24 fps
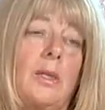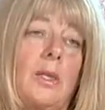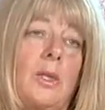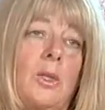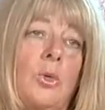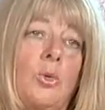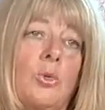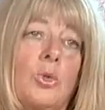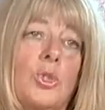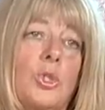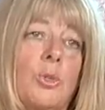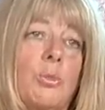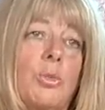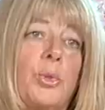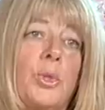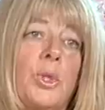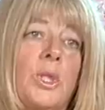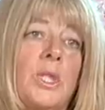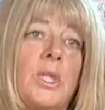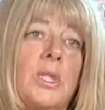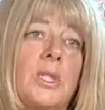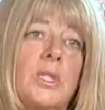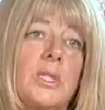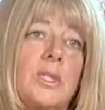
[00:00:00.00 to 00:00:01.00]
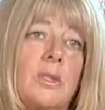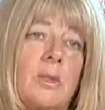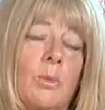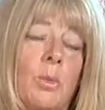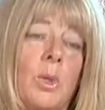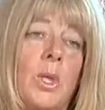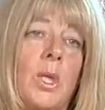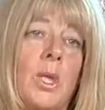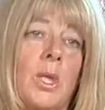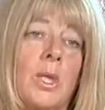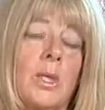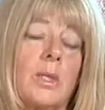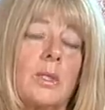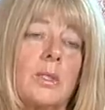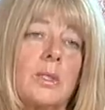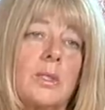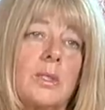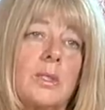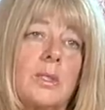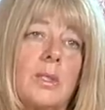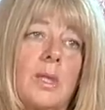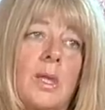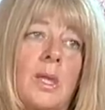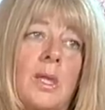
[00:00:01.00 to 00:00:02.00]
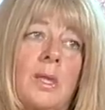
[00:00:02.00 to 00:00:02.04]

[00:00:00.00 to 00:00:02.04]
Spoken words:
Yorkshire puddings, the works.